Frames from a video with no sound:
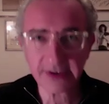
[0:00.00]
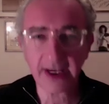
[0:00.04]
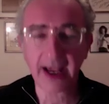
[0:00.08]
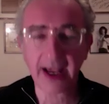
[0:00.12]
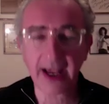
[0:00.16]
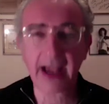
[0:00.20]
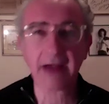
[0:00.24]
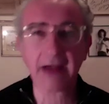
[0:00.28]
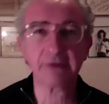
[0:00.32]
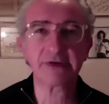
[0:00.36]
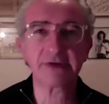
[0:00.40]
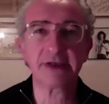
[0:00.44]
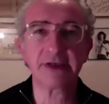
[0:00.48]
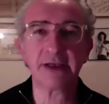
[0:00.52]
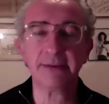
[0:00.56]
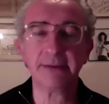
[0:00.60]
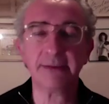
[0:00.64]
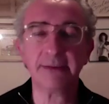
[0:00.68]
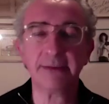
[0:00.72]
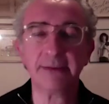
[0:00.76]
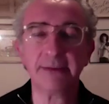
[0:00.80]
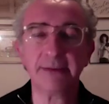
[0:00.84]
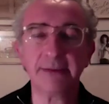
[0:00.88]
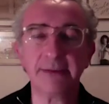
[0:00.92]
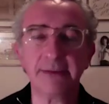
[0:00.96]
How did
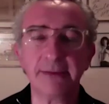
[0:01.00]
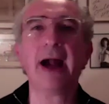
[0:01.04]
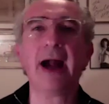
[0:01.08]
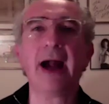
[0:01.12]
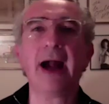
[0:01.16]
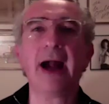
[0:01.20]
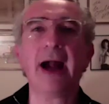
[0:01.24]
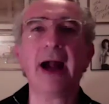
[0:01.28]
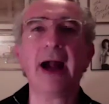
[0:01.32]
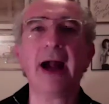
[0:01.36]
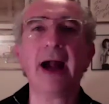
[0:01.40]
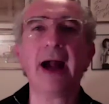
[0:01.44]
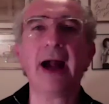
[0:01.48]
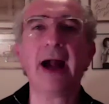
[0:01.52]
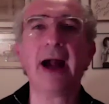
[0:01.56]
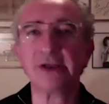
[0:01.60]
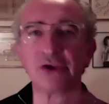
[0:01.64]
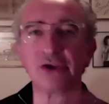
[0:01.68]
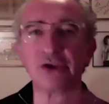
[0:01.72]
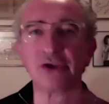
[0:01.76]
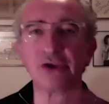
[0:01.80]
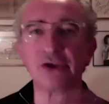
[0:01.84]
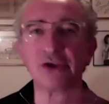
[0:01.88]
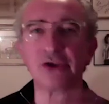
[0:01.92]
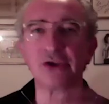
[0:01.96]
it begin? And how
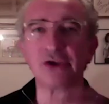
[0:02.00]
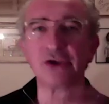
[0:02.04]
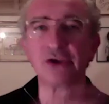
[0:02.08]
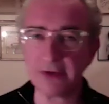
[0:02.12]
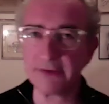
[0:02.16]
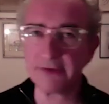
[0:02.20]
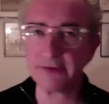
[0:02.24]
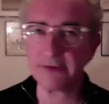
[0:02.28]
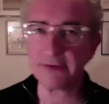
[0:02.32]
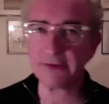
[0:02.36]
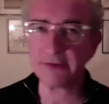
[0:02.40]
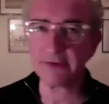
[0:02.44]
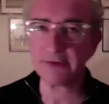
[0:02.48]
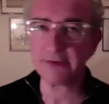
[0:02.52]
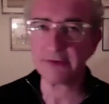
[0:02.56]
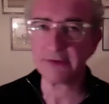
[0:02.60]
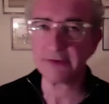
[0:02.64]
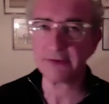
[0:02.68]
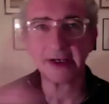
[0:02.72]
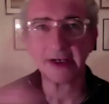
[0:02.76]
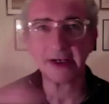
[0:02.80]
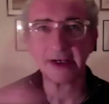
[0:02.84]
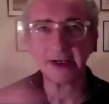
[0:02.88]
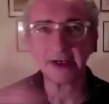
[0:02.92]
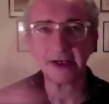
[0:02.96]
has it changed over the
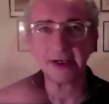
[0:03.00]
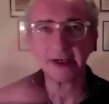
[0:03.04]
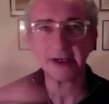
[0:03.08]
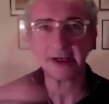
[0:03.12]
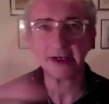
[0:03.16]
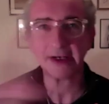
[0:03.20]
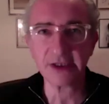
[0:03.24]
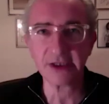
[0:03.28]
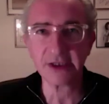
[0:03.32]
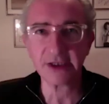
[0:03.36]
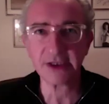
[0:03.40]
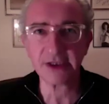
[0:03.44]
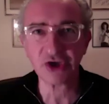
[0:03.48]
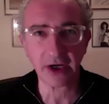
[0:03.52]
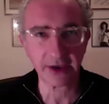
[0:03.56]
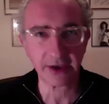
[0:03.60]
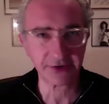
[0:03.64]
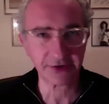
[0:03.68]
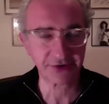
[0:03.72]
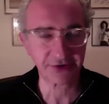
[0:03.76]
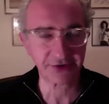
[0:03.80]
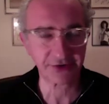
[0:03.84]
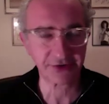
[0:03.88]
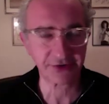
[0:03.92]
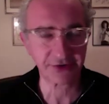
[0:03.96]
years? And like, who's in
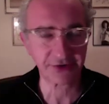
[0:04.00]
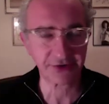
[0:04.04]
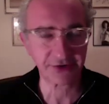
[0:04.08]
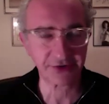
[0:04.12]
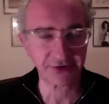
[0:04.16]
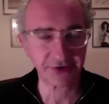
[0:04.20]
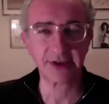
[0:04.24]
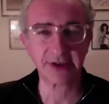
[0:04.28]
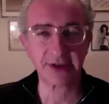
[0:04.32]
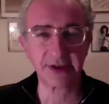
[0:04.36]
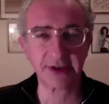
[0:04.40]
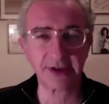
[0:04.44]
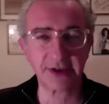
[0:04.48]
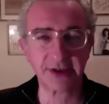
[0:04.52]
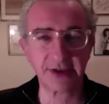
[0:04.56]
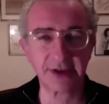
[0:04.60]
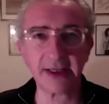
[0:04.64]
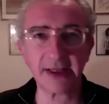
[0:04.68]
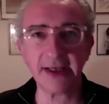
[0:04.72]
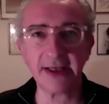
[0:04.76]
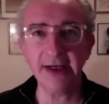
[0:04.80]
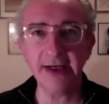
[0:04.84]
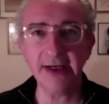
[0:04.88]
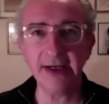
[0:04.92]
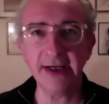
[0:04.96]
charge now? Which is
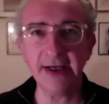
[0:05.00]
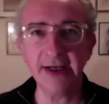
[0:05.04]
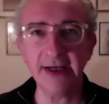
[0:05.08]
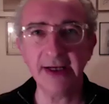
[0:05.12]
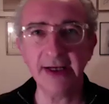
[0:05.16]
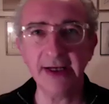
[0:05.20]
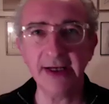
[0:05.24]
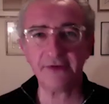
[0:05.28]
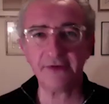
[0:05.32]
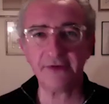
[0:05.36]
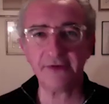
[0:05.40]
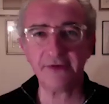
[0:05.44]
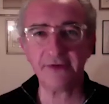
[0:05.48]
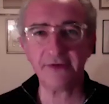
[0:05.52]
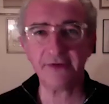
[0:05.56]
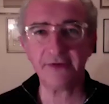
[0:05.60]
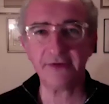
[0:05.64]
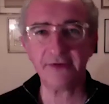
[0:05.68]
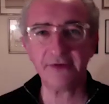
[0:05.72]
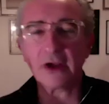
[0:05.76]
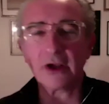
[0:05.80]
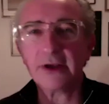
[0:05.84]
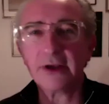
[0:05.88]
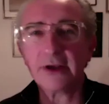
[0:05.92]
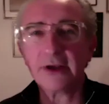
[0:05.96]
obviously, if you're
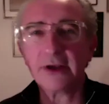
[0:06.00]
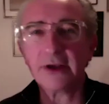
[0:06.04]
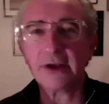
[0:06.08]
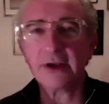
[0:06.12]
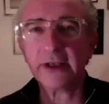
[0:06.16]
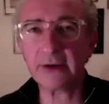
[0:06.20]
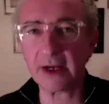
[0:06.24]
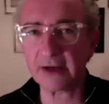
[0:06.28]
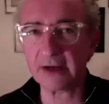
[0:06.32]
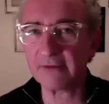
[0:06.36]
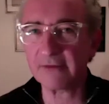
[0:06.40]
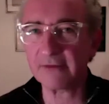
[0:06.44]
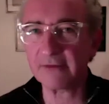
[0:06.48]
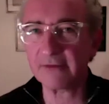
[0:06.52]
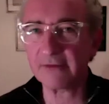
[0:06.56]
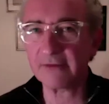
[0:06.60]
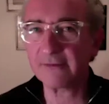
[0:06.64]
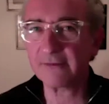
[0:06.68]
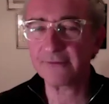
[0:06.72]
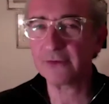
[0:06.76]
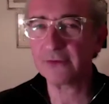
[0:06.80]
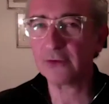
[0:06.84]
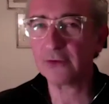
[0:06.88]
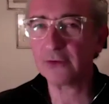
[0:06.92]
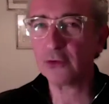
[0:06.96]
a dog owner, you kind of
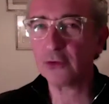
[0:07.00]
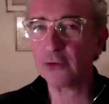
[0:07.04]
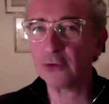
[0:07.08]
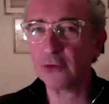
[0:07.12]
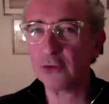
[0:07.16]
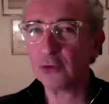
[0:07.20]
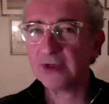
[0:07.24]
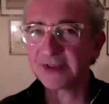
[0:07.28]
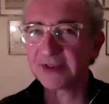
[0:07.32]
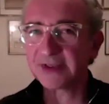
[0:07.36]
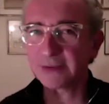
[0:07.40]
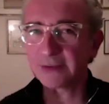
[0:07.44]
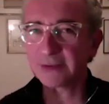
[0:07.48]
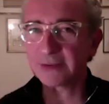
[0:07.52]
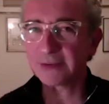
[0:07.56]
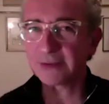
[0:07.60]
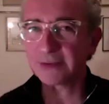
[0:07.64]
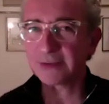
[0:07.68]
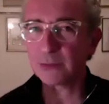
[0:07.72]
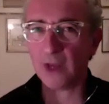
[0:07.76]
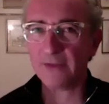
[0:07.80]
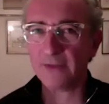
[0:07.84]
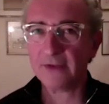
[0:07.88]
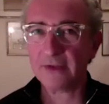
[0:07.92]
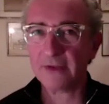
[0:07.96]
always
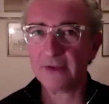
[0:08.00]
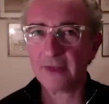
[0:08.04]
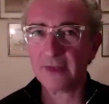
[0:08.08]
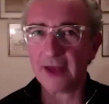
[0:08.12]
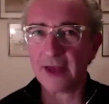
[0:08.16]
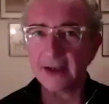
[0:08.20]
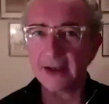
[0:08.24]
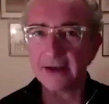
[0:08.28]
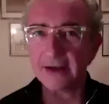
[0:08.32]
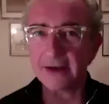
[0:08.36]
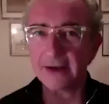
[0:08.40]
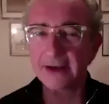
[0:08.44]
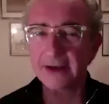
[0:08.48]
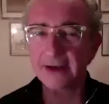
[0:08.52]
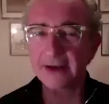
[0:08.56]
wonder that.